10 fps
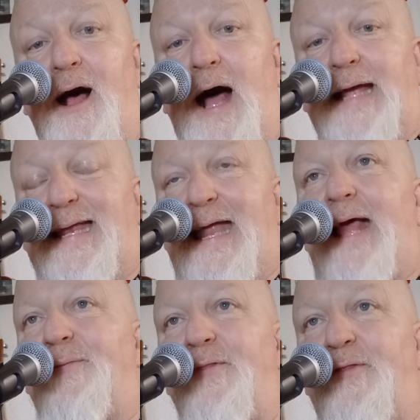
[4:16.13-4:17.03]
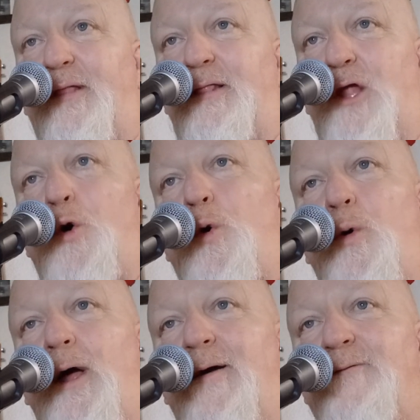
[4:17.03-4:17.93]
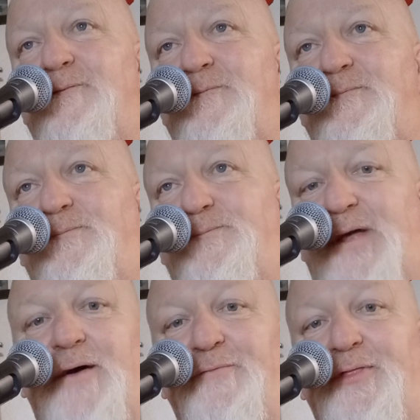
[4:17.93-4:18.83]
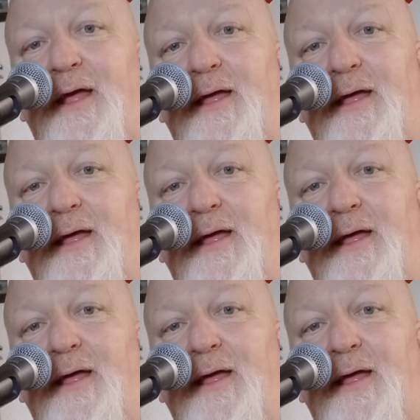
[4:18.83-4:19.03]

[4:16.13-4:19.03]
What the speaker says: I can hit the low fifth,